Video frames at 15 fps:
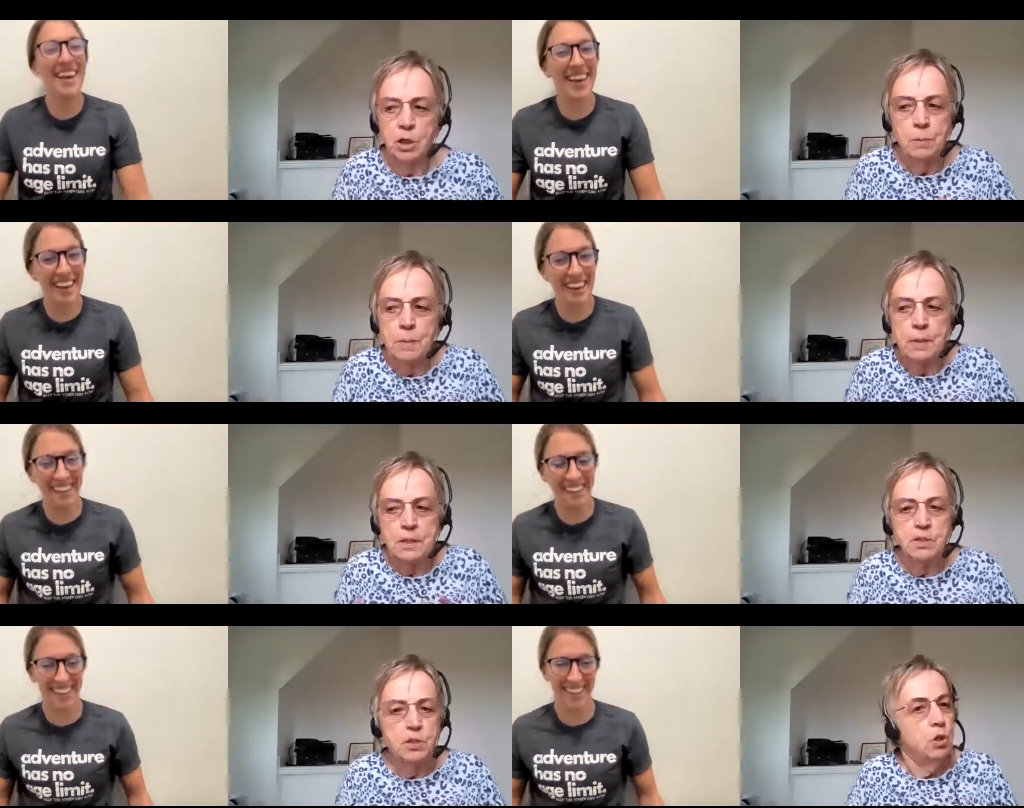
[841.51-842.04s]
Speaker 1: You
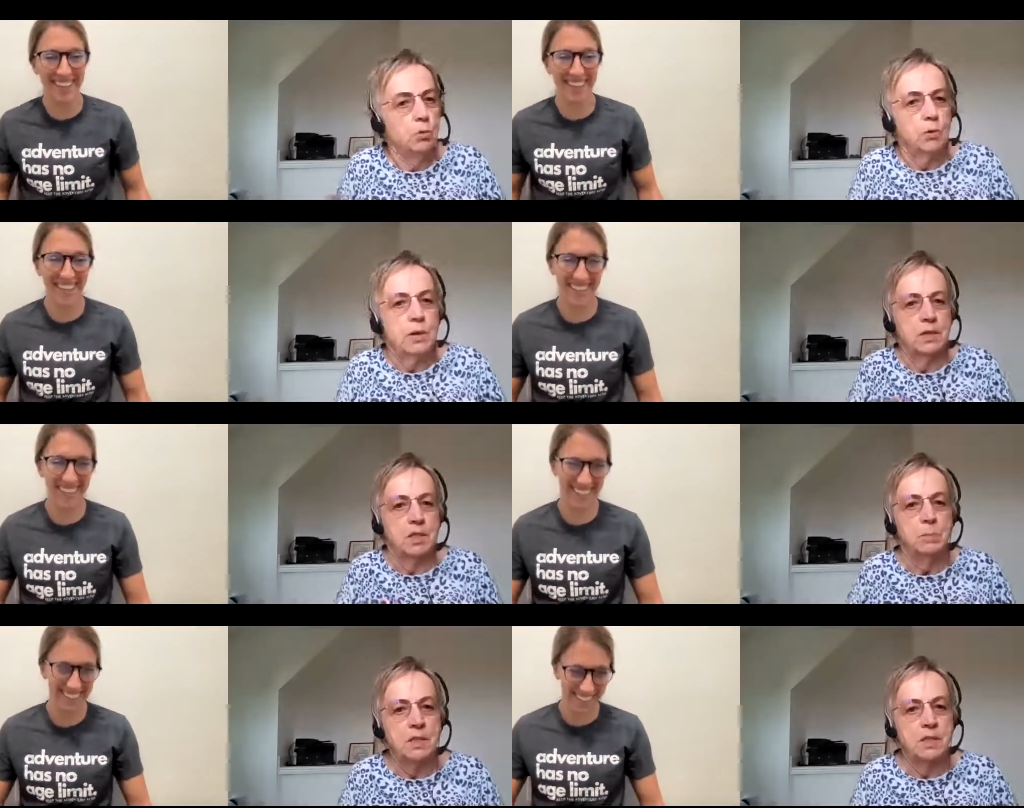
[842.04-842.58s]
mustn't do
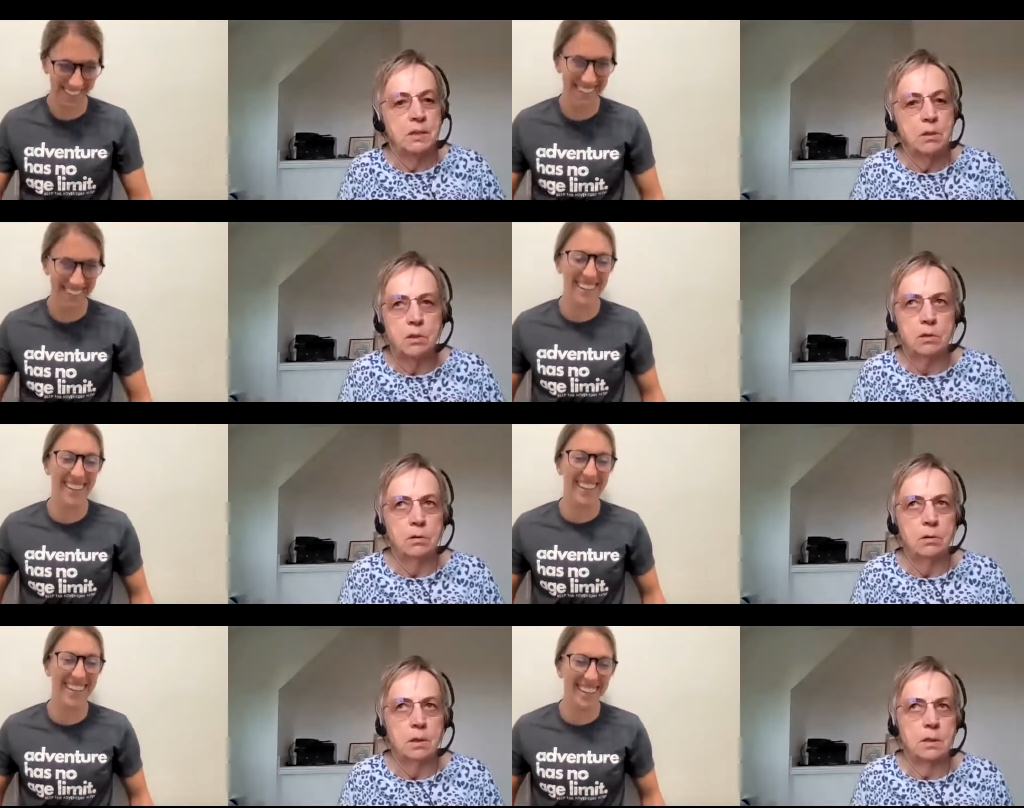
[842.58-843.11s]
this, you mustn't
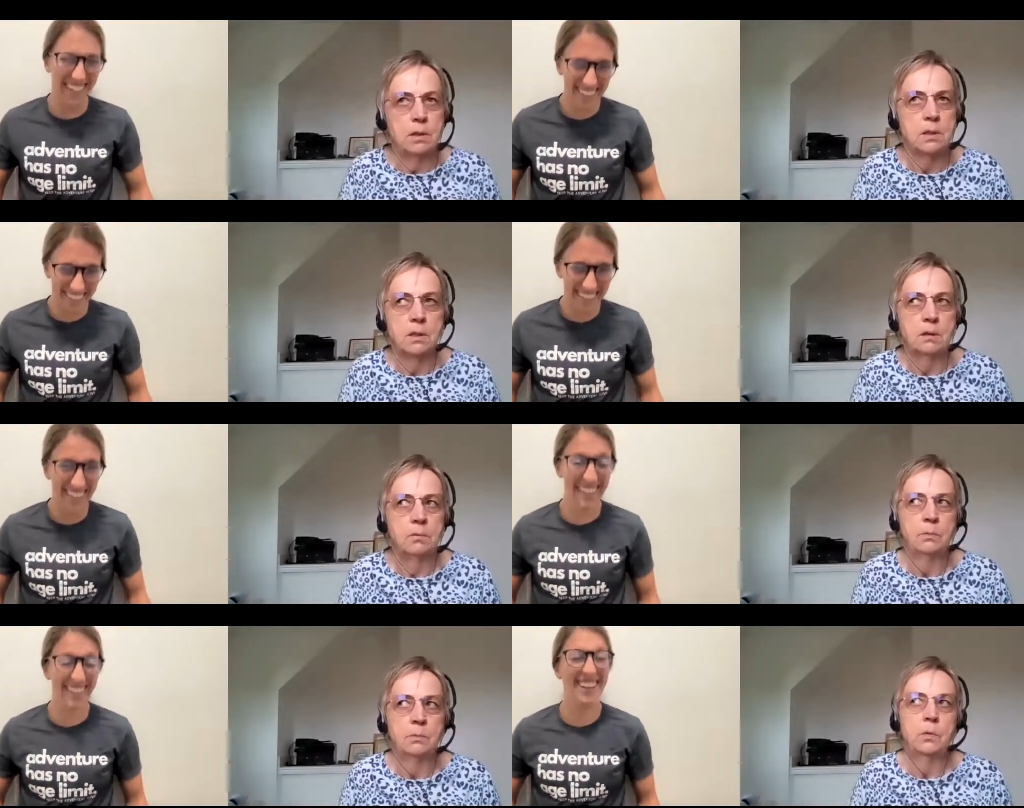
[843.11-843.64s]
do this. And
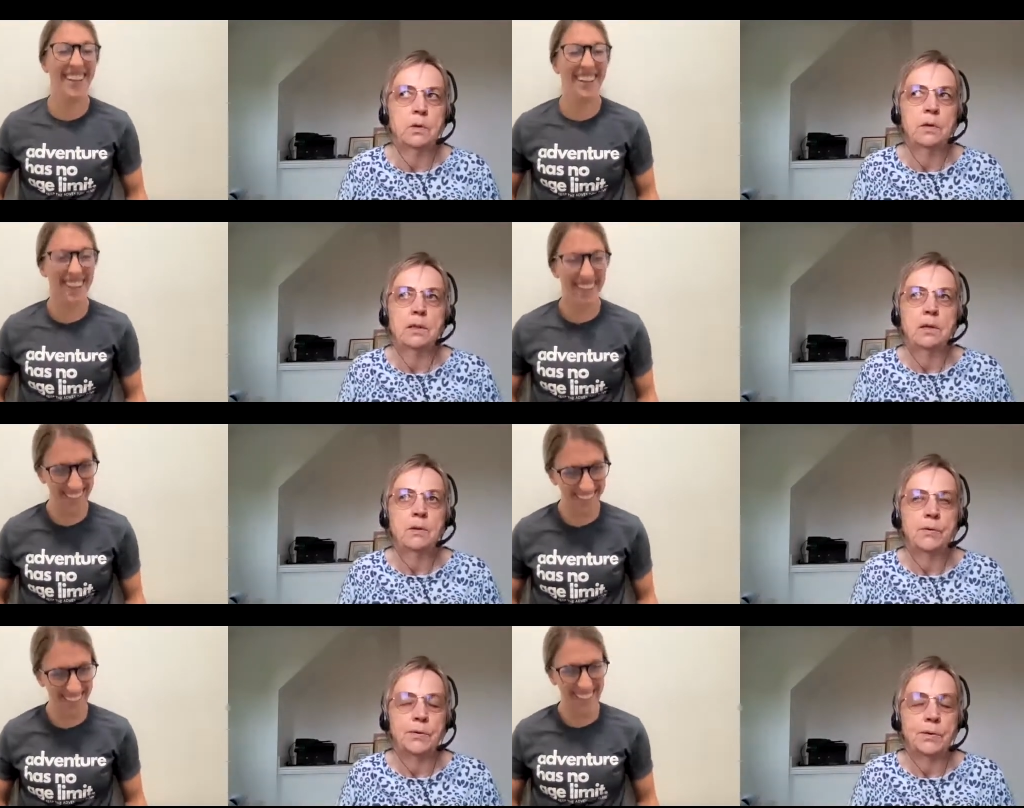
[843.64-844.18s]
I went, Why
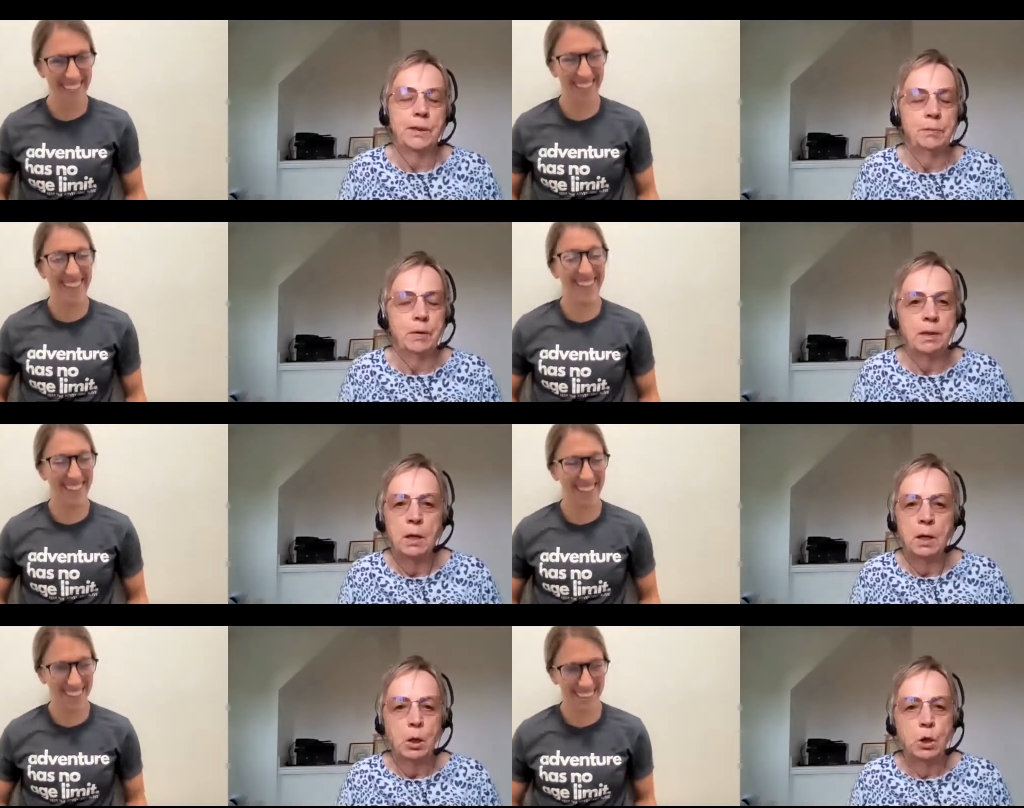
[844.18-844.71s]
not? And he went,